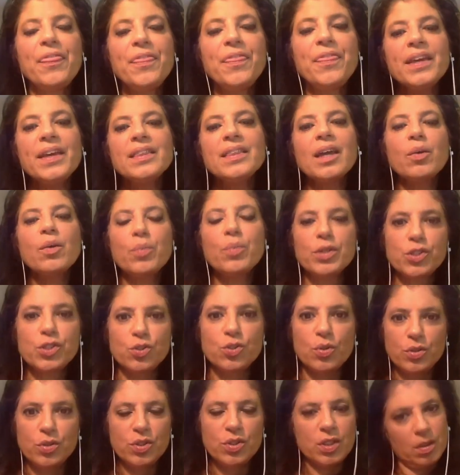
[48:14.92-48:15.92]
I think that we're
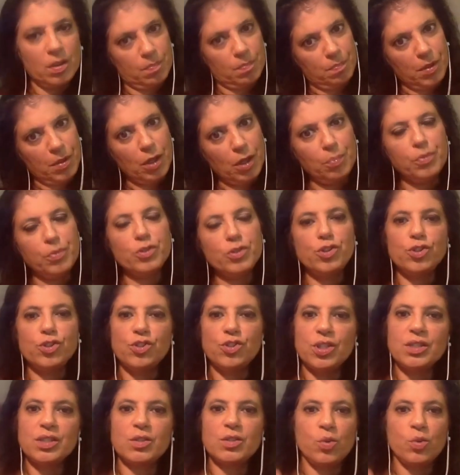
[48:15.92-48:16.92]
so used to people
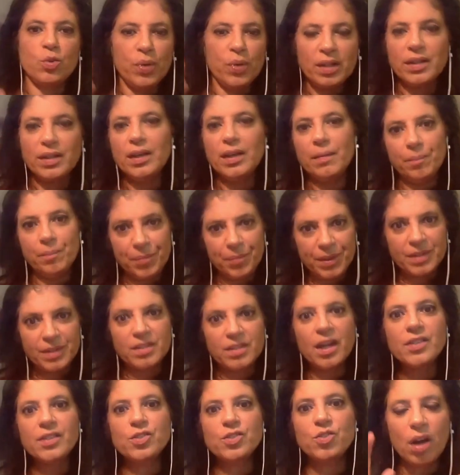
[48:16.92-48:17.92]
should just quickly
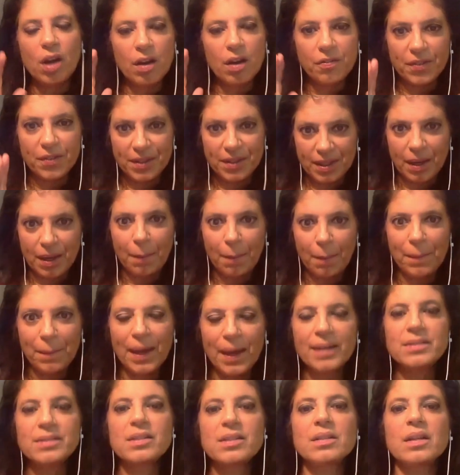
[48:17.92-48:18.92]
dust off and get
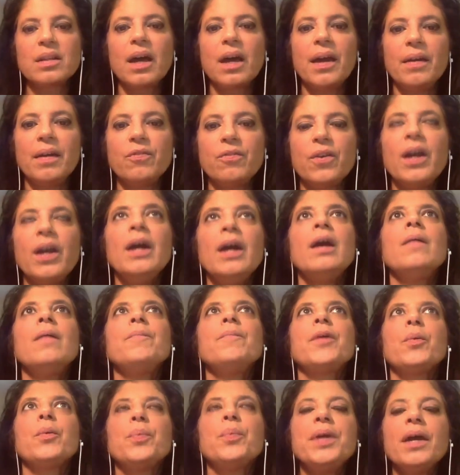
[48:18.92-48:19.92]
back to life
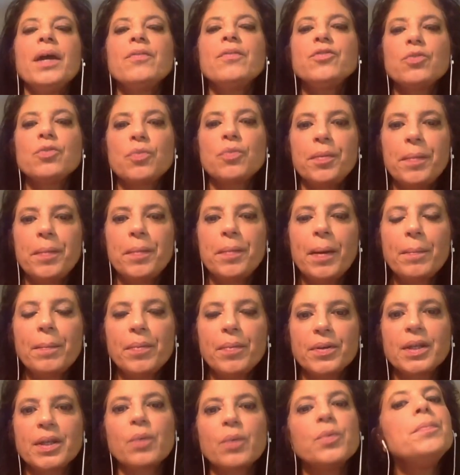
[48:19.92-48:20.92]
that we have to
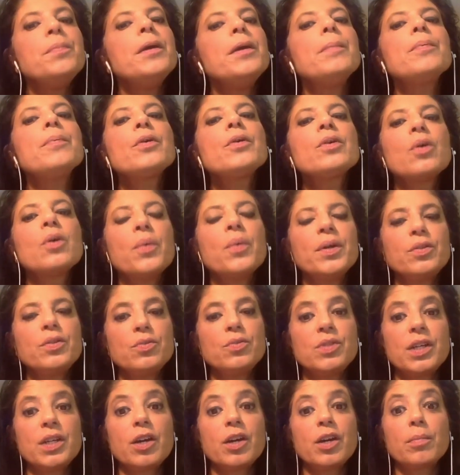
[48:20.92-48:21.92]
remember that when people are going
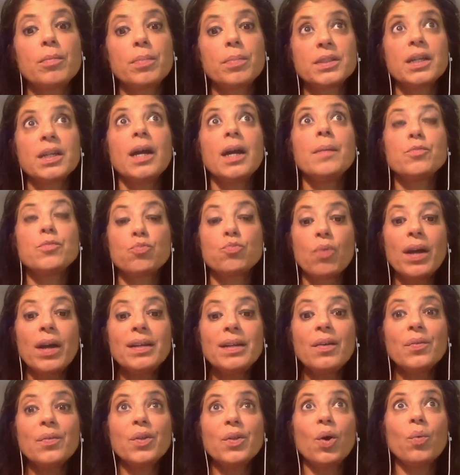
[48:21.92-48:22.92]
through terrible times,
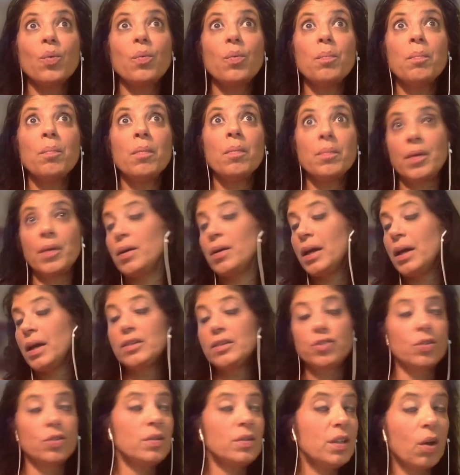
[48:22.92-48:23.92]
right now, the whole, uh,
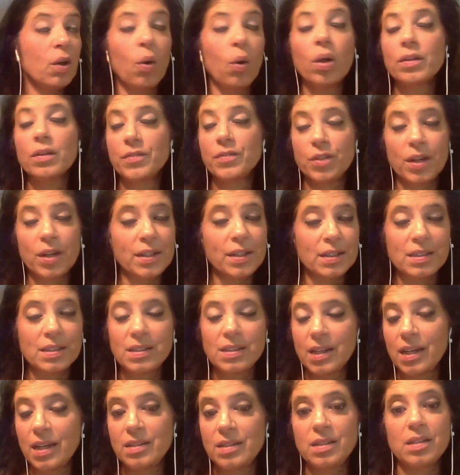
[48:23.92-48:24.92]
certainly all of the United
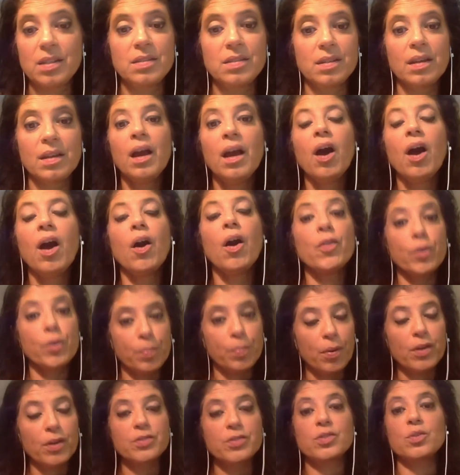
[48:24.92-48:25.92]
States is, and other
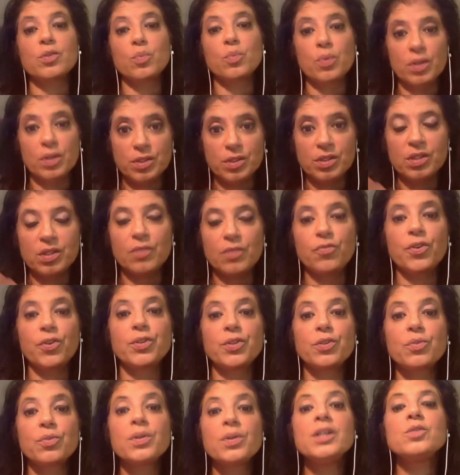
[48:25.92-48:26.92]
parts of the world to differing
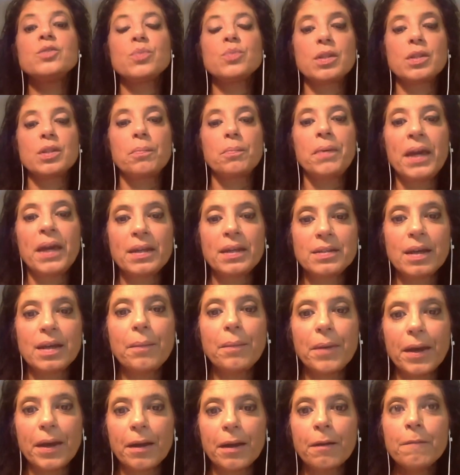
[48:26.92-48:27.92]
degrees with the
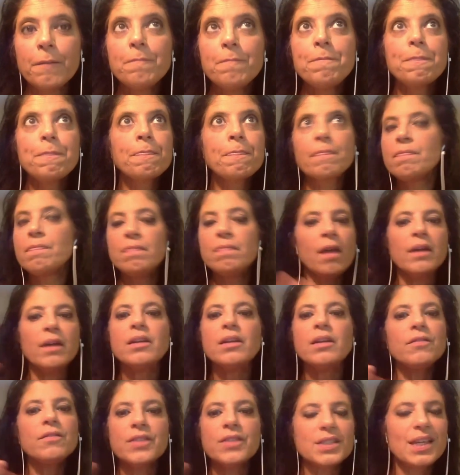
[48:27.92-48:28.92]
pandemic,
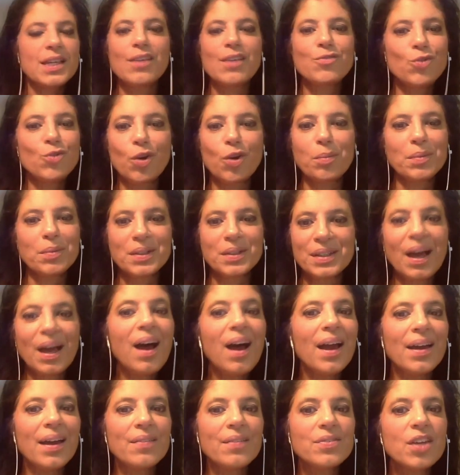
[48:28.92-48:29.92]
none of us have normal
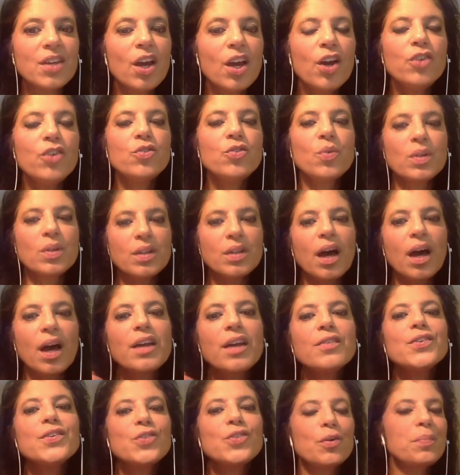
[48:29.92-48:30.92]
lives. So a lot
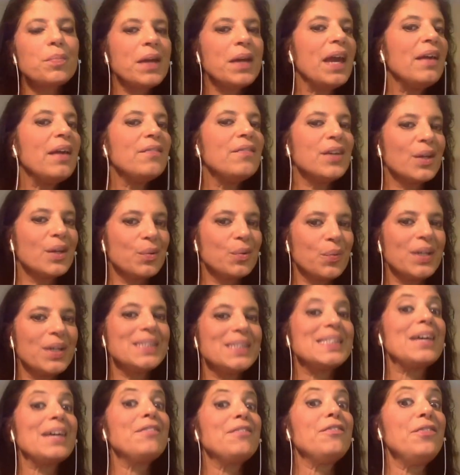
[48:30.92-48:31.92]
of us are behaving in
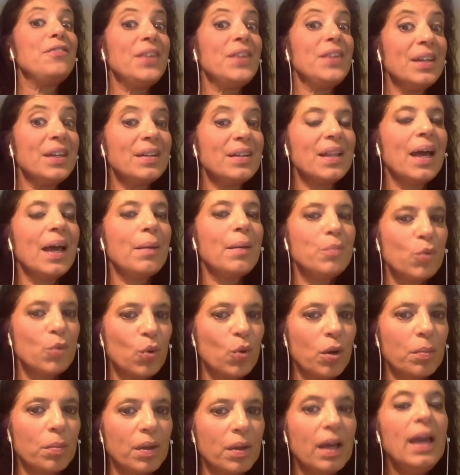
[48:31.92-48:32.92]
ways that feel
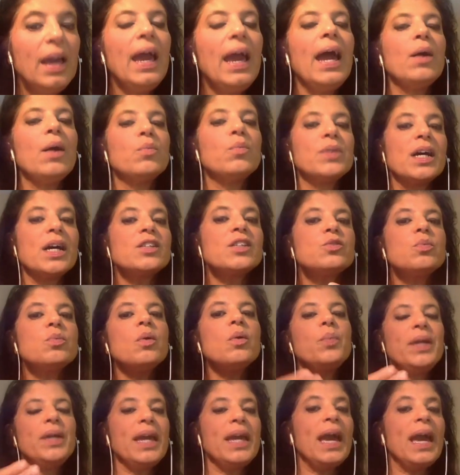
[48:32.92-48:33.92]
abnormal. And that's
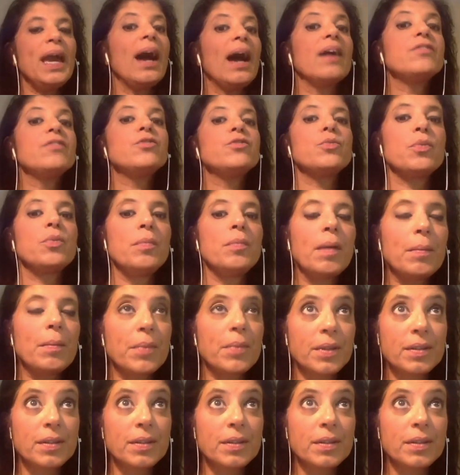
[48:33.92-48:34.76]
what we have to remember.